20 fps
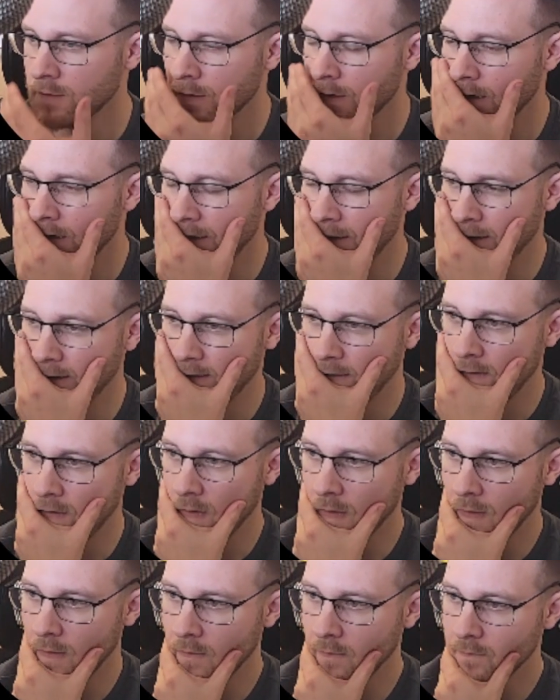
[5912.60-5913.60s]

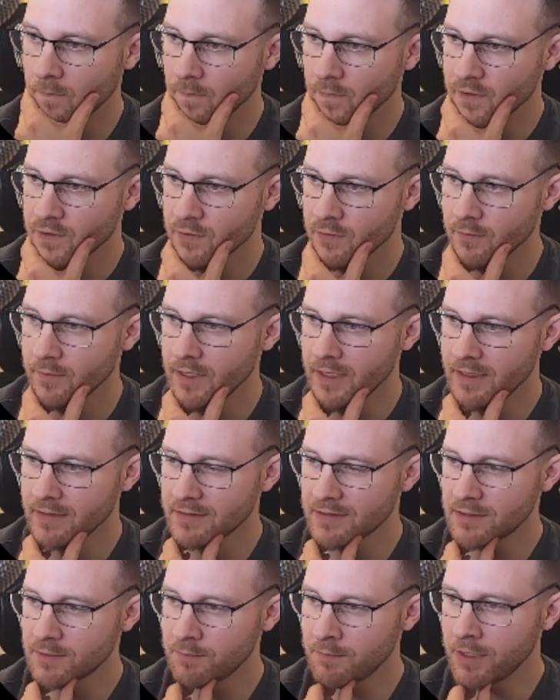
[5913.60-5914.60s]
So we're making
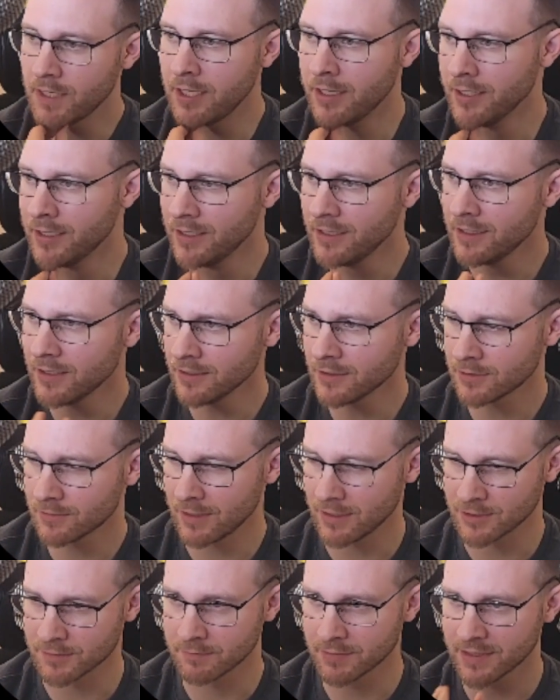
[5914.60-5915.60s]
speed and
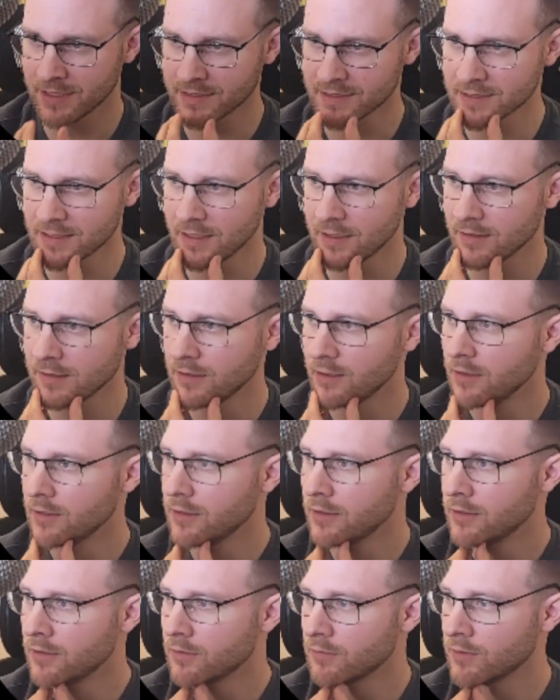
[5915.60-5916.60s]
direction, but that's not
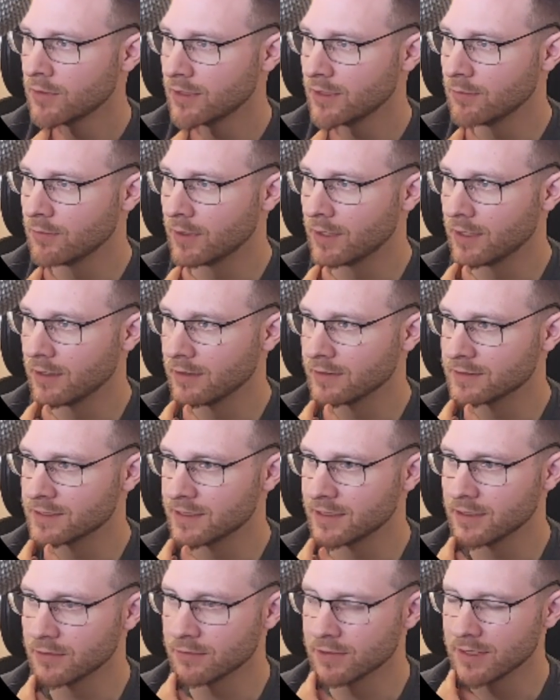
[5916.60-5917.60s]
really where it's
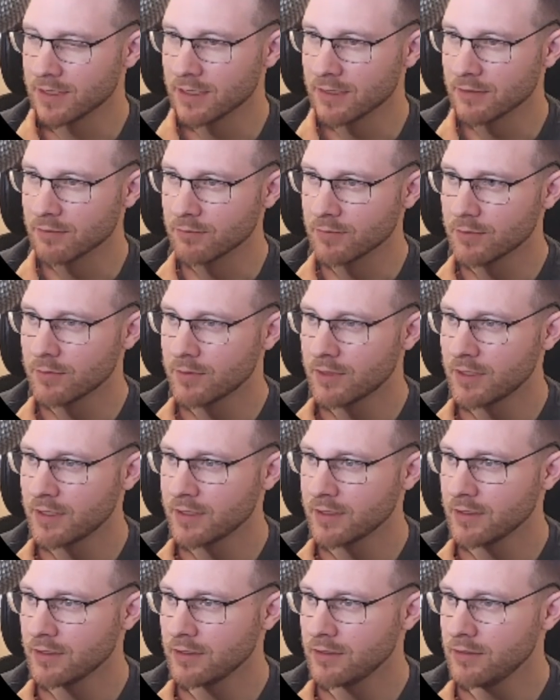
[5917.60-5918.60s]
getting created. We want
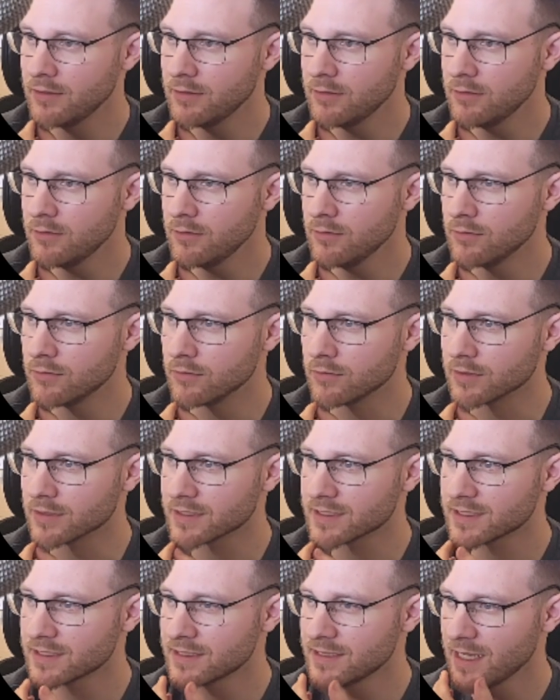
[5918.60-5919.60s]

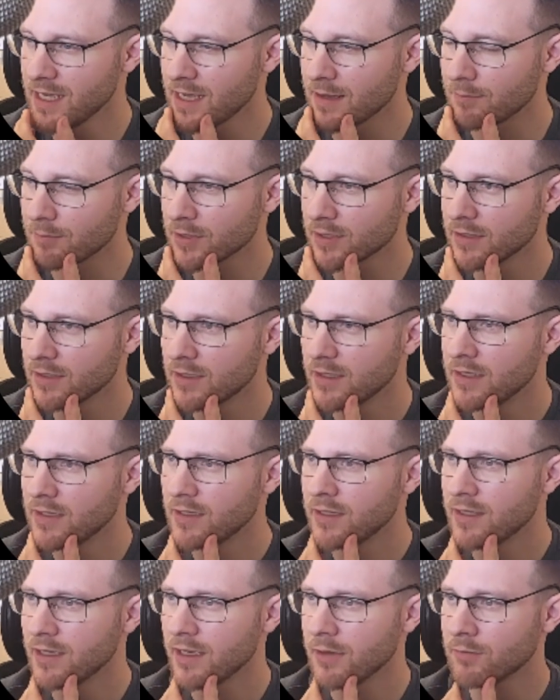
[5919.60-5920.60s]
step.
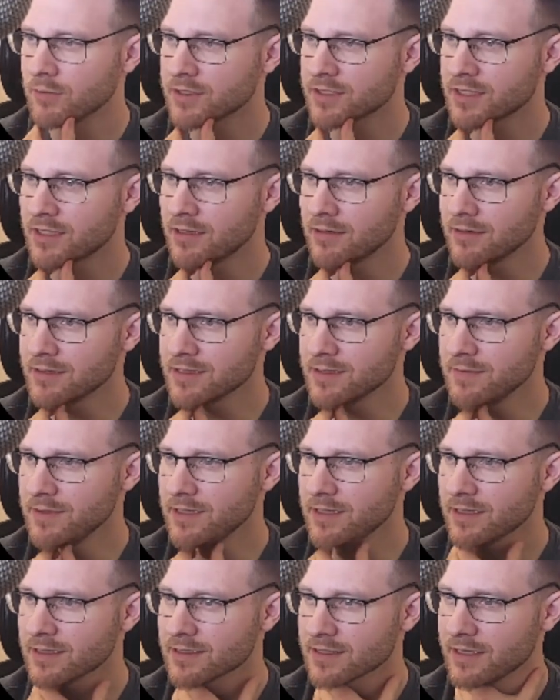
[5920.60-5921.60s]
And what's curious to me
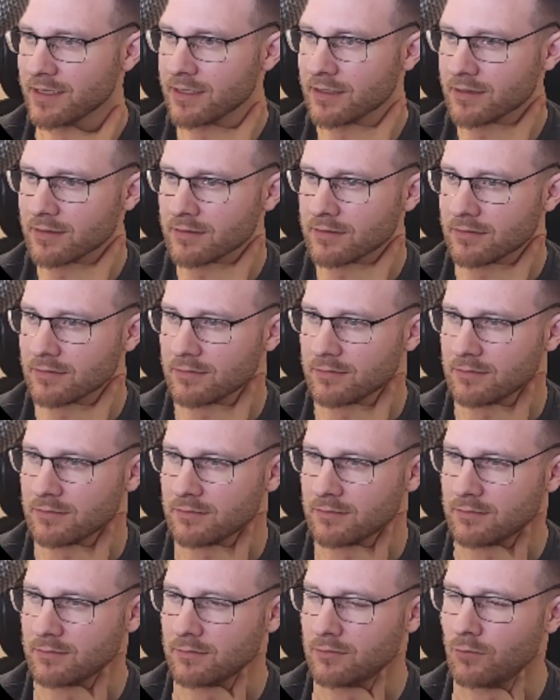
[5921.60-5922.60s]
is like,
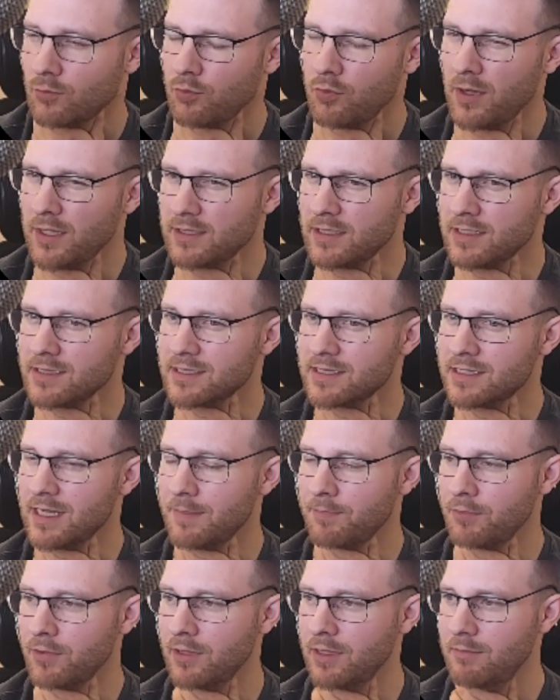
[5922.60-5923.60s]
what does step
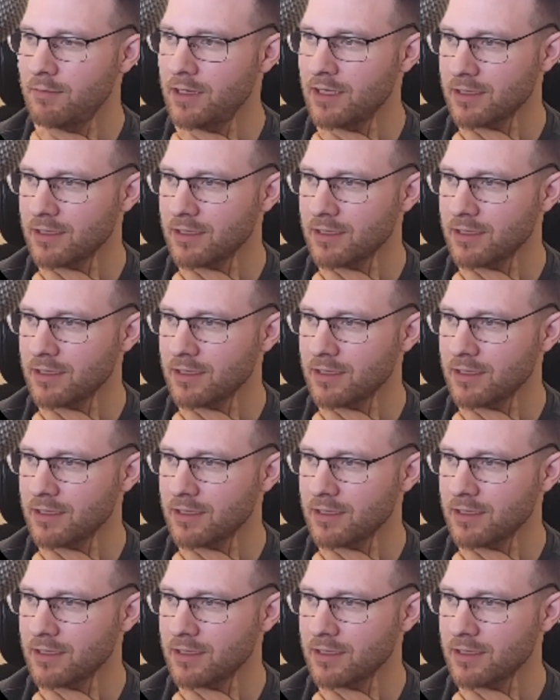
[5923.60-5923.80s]
really mean?